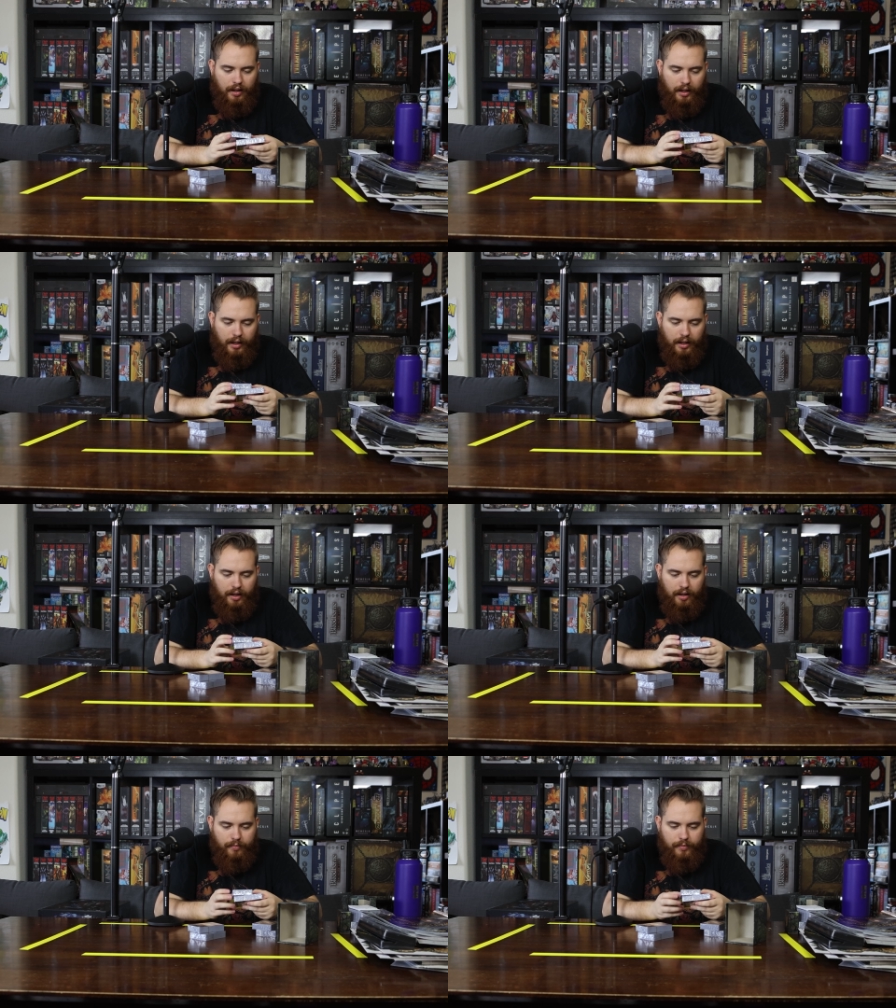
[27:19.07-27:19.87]

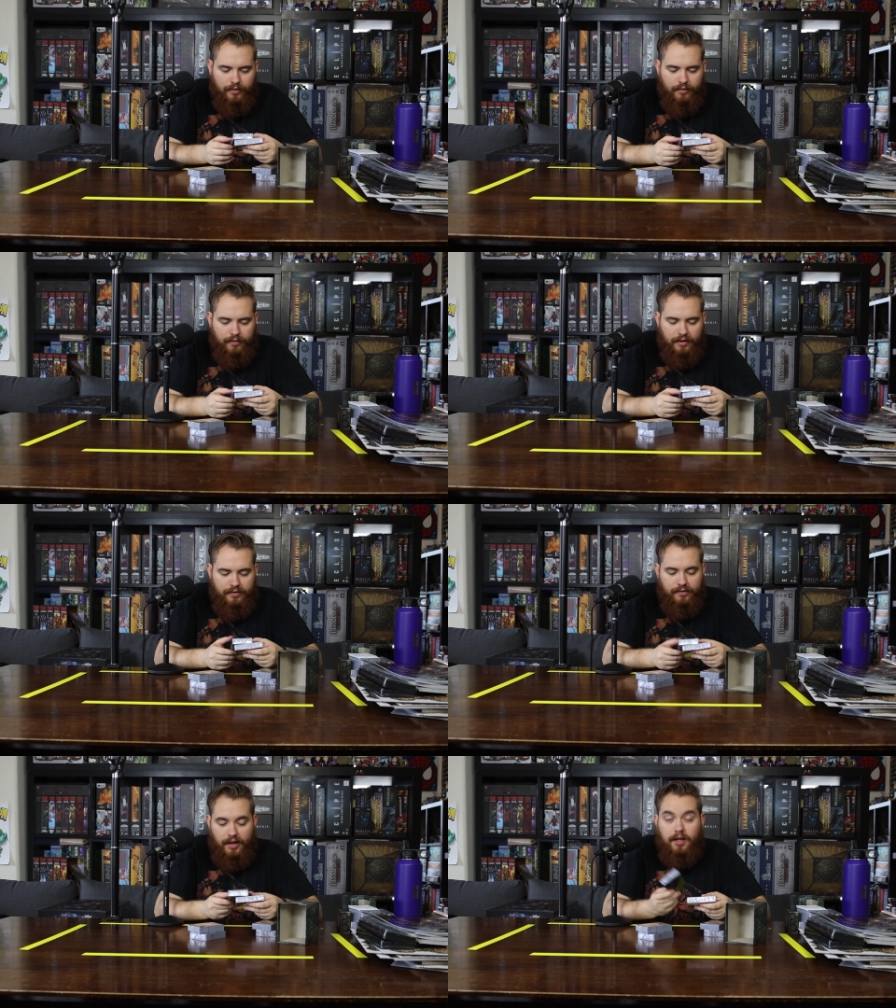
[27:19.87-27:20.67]
Um,
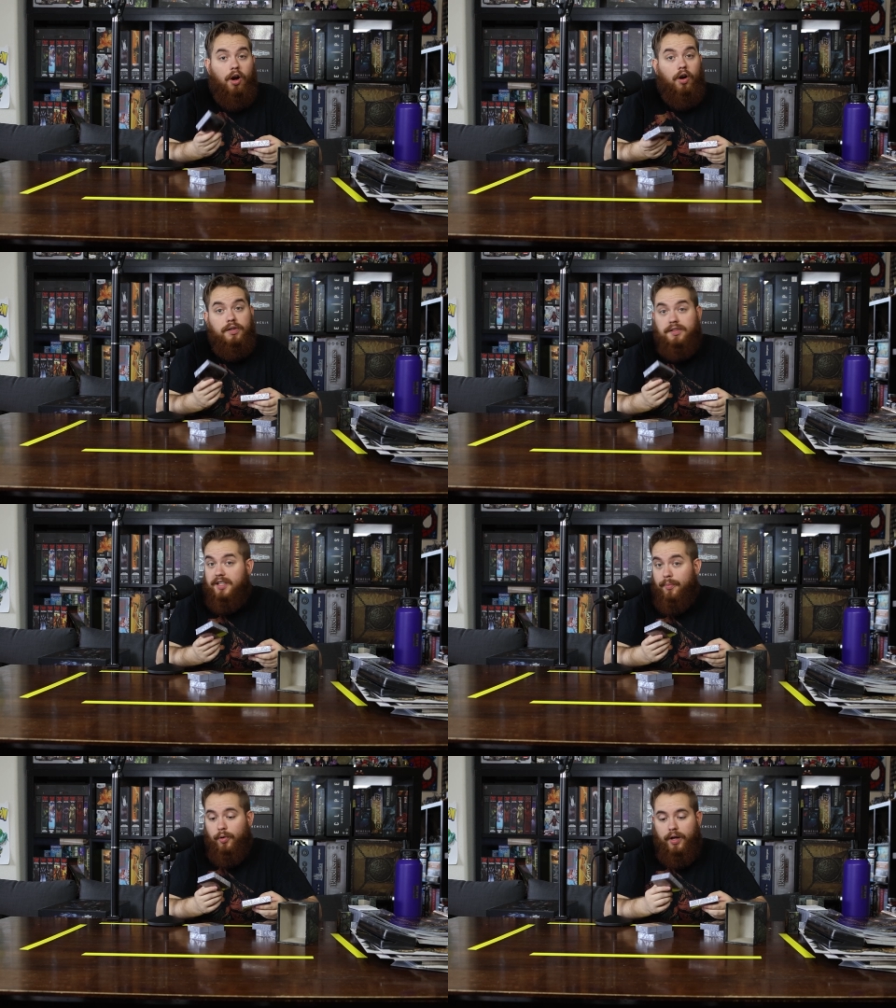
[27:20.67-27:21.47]
this is a card
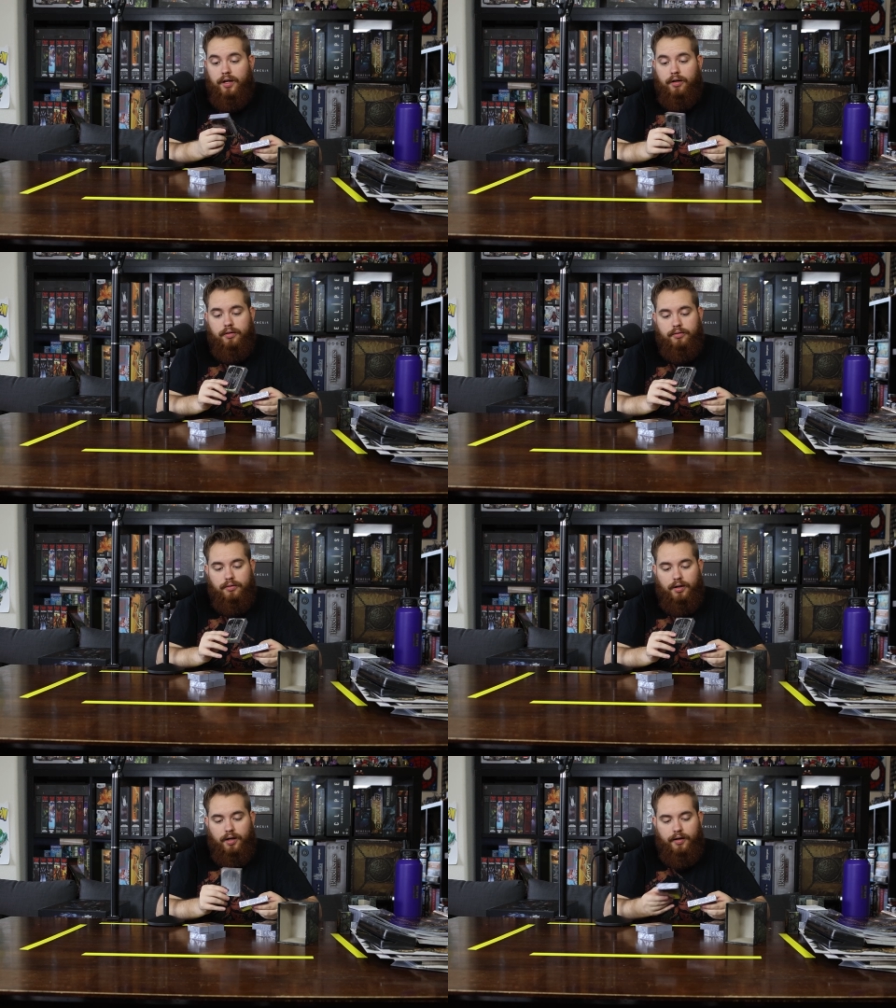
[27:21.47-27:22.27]
separator
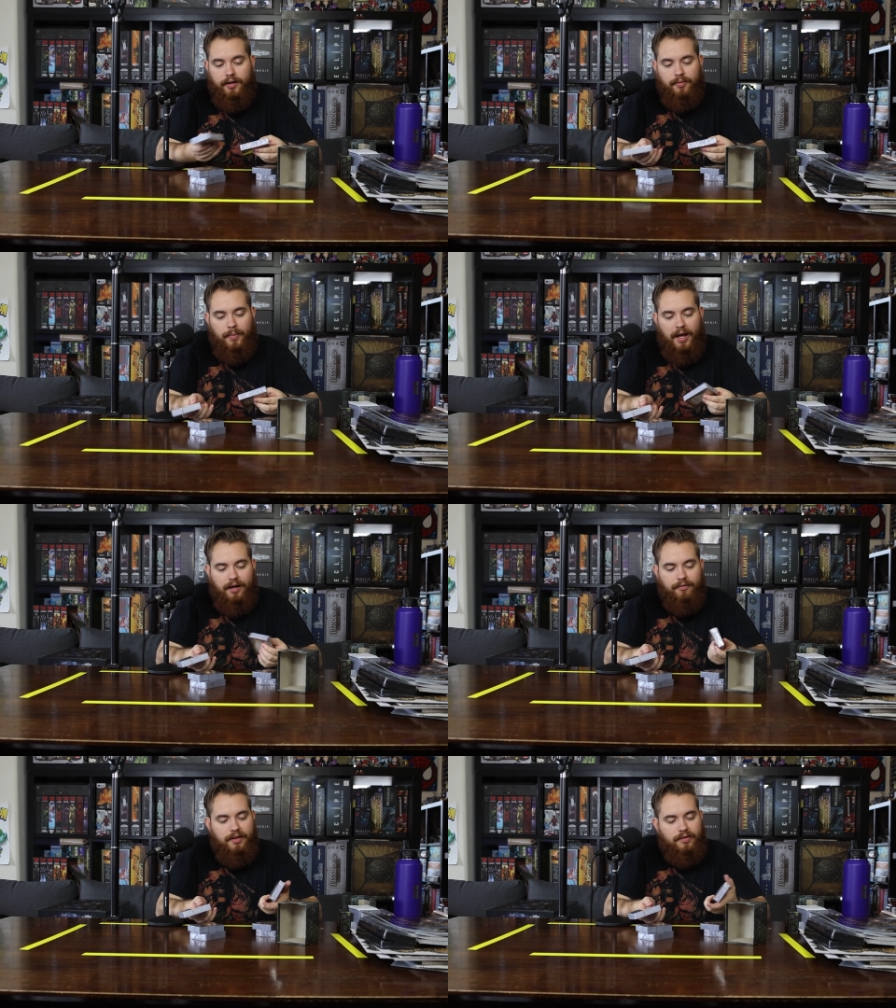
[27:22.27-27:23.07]
uh, at the
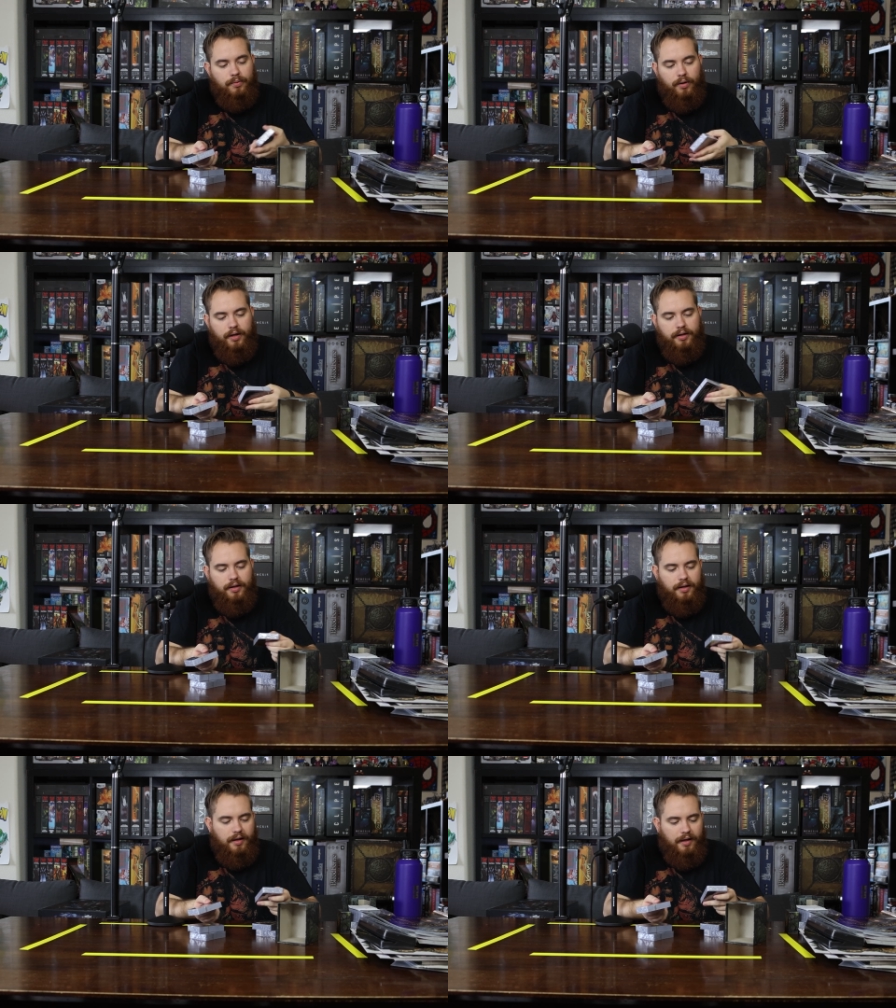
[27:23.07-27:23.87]
back of this one.
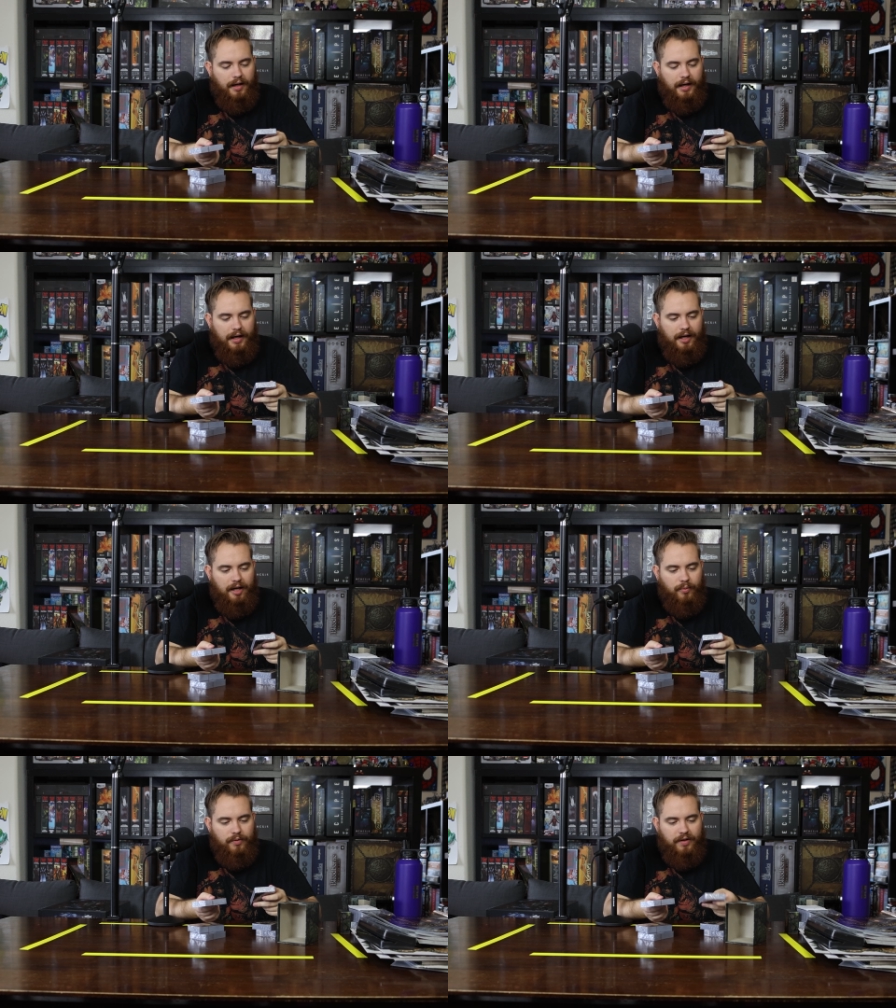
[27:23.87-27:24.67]

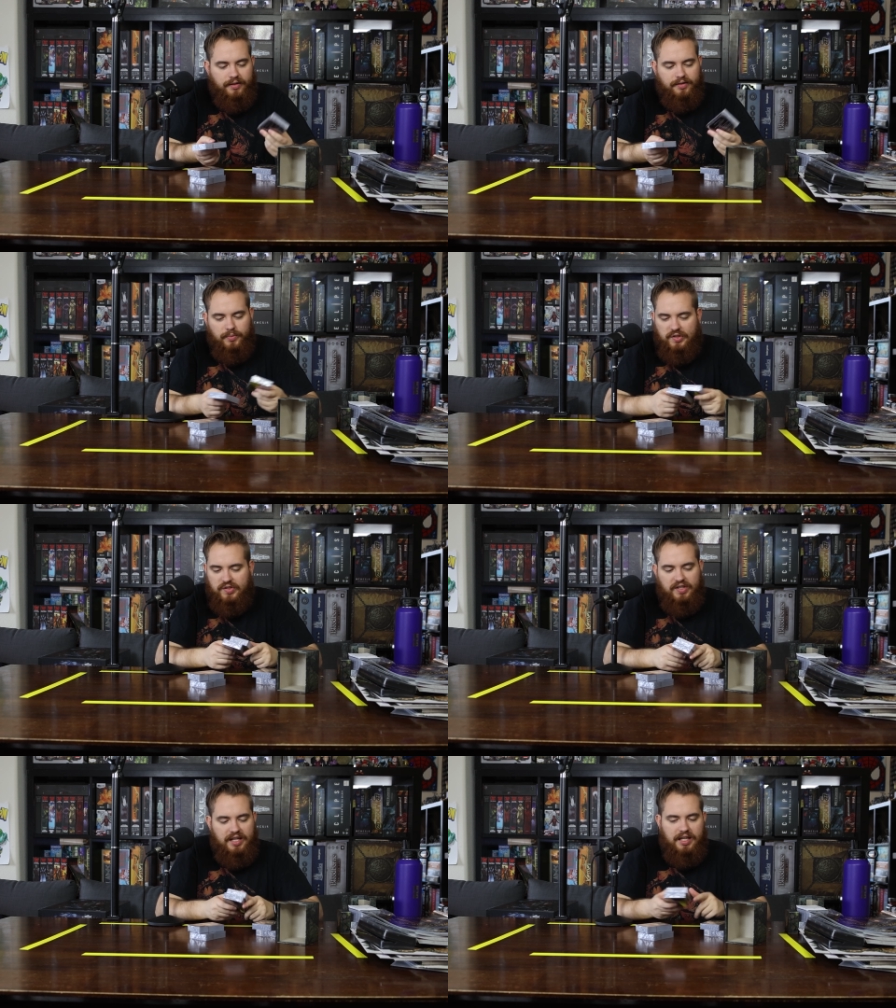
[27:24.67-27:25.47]
Um, we've got some
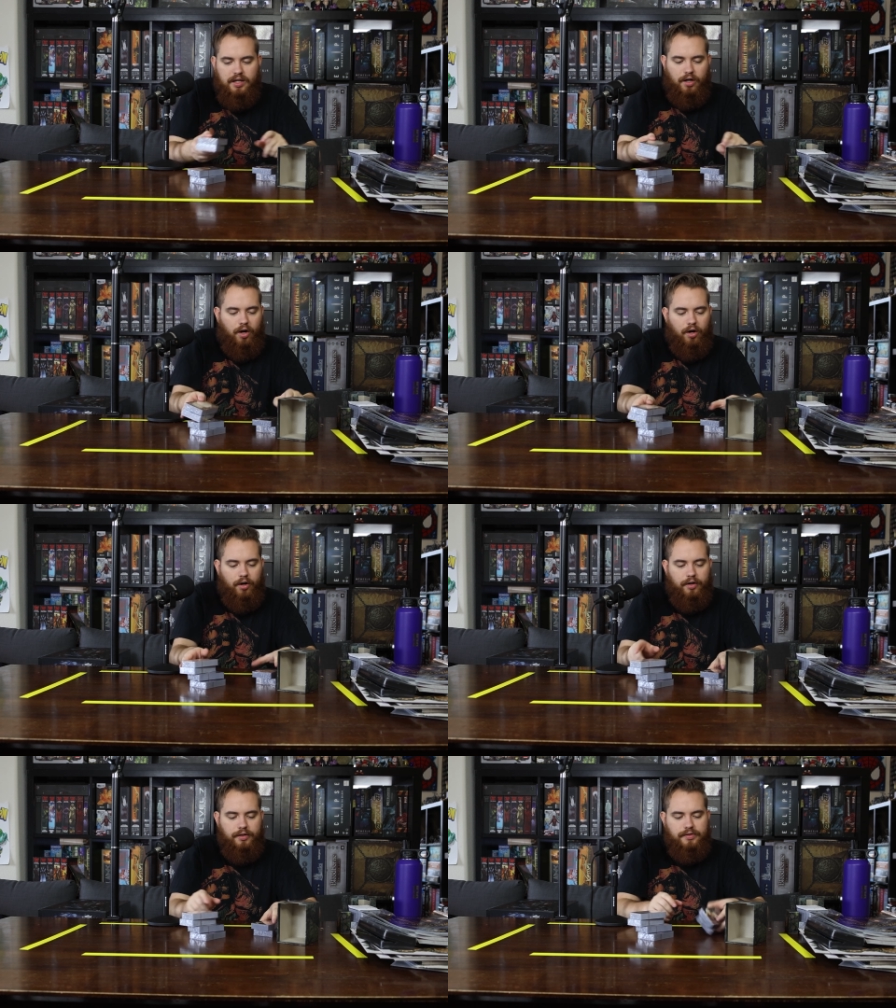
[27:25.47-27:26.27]
city
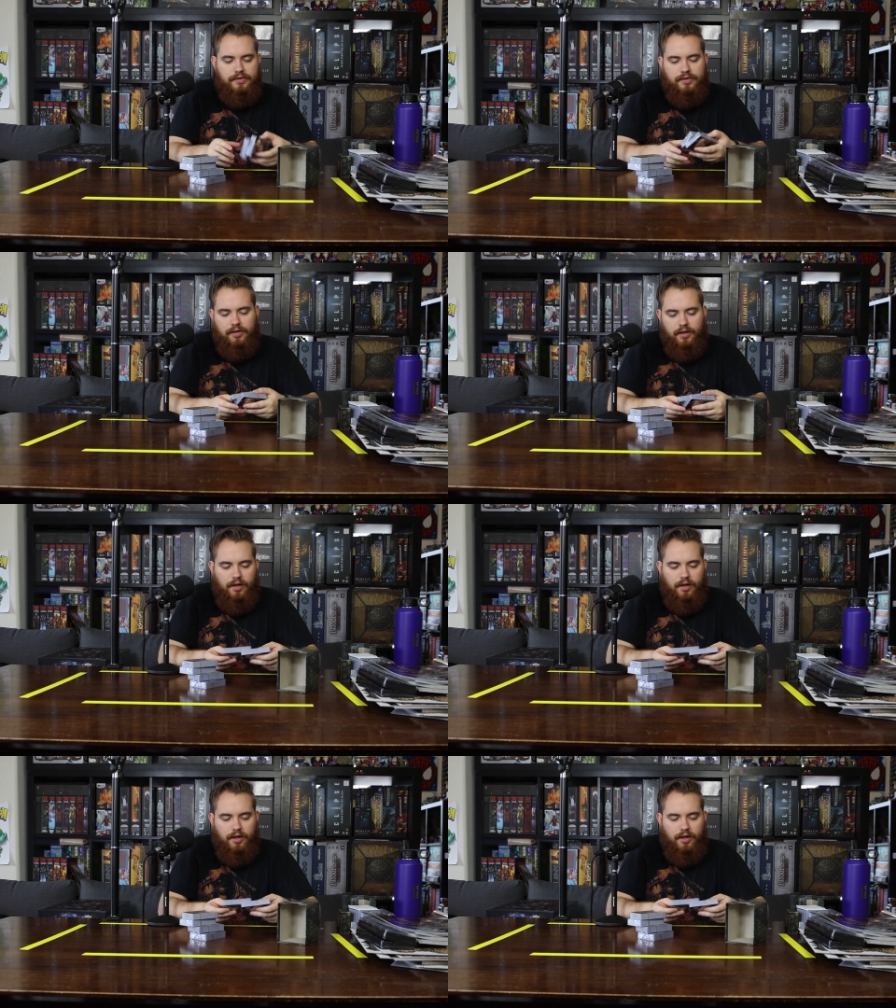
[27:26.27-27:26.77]
cards.